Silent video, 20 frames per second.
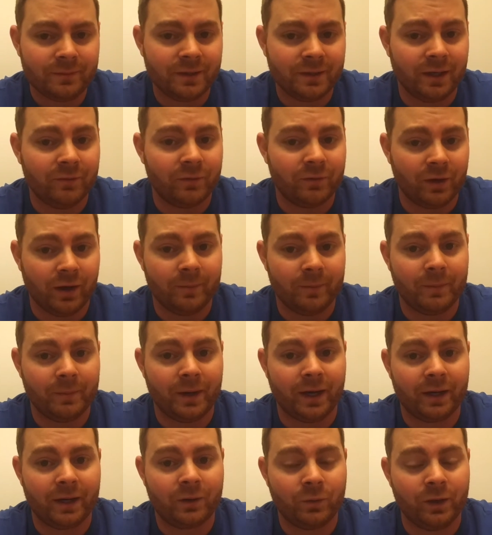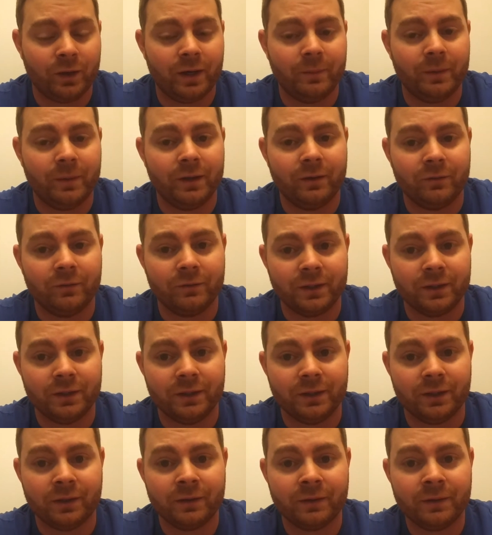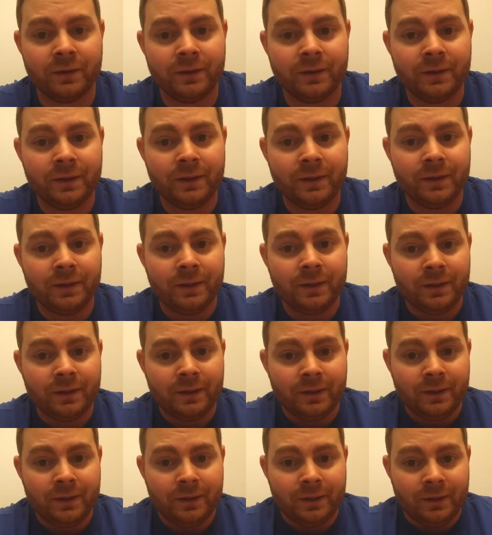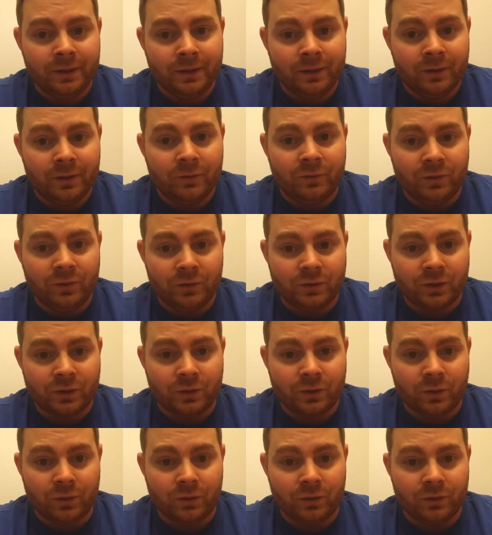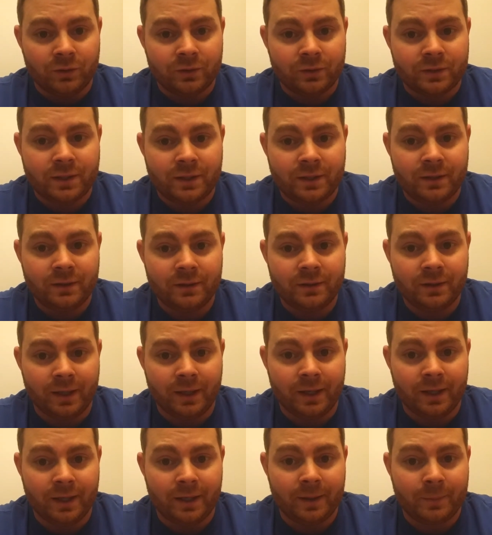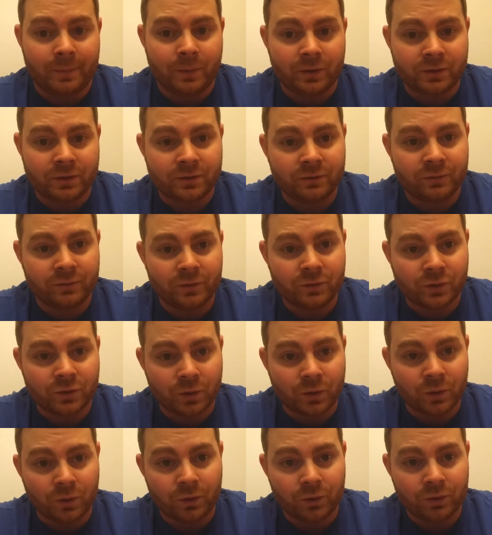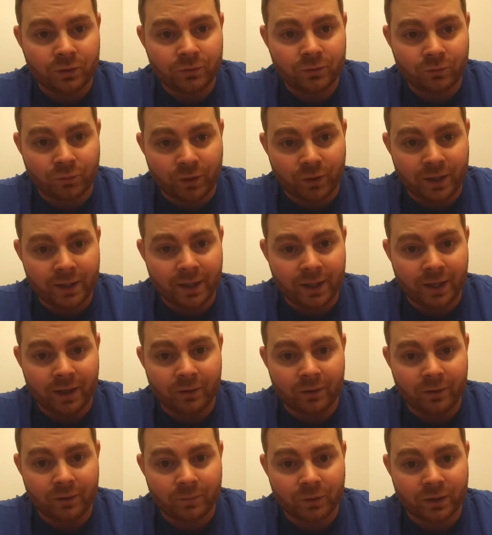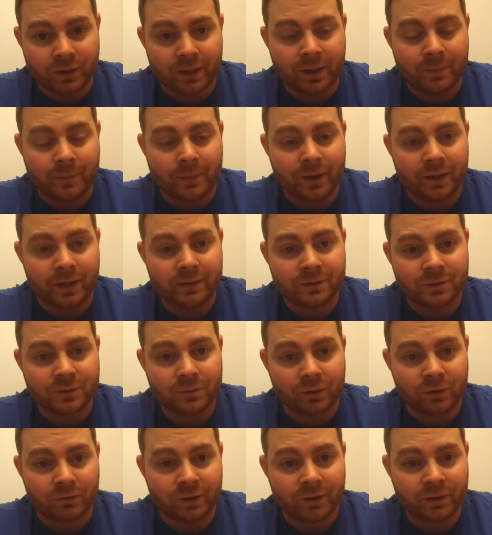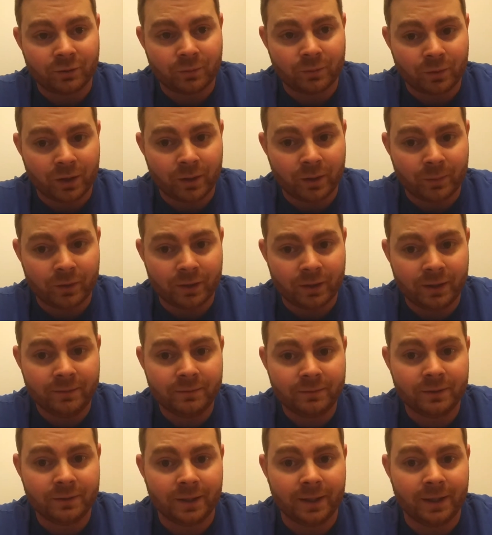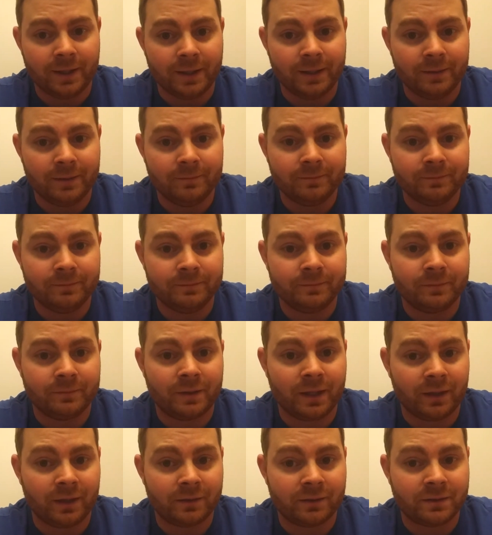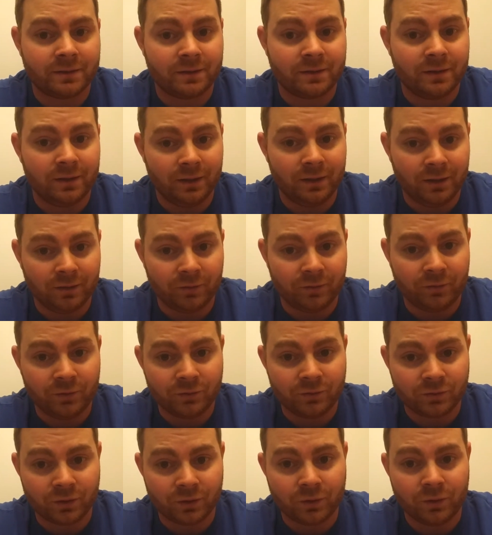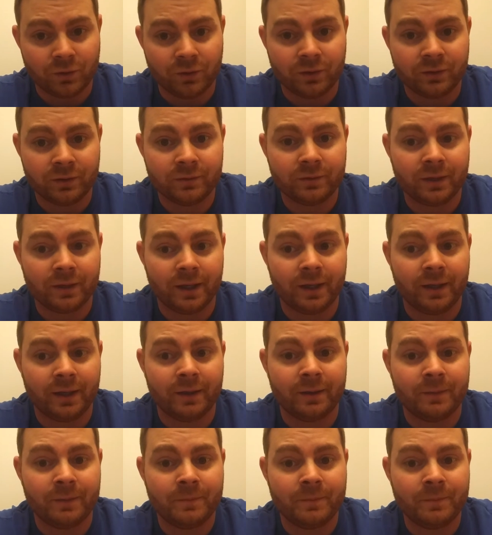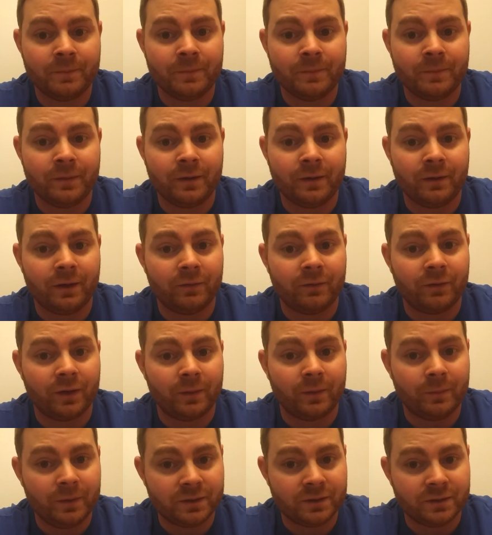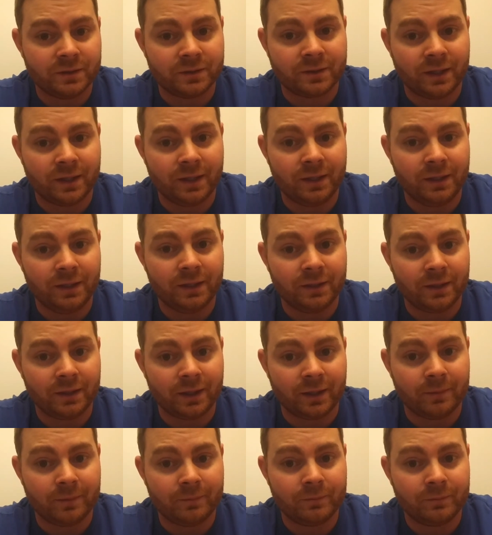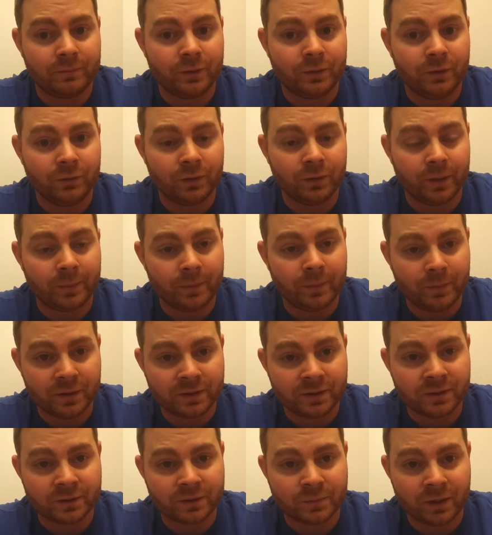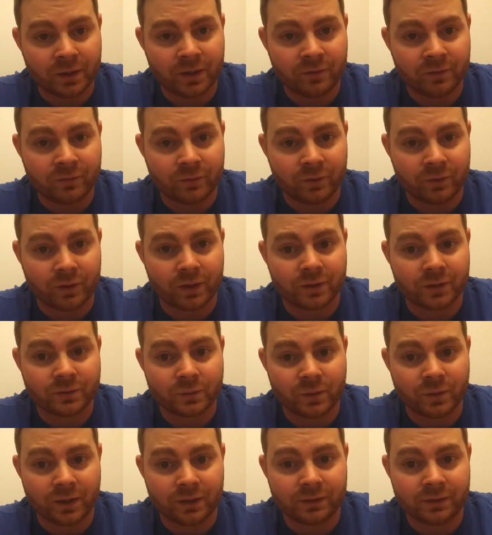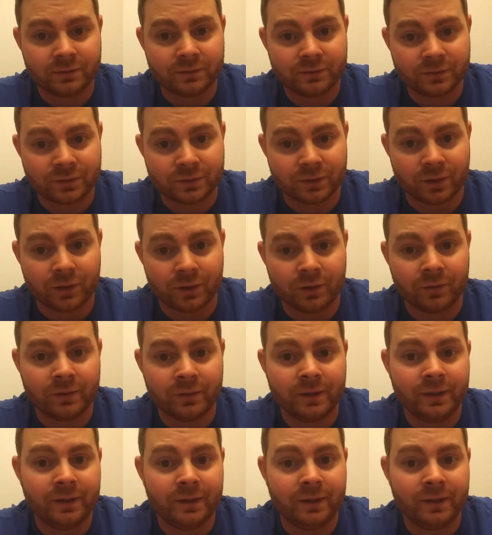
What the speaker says: have gone back quite a bit over the year. Future goals. Personal future goal. Right now, I'm looking at buying some more rental property. That's the near future goal. I've got a business idea that I'm doing up a business plan for as well. So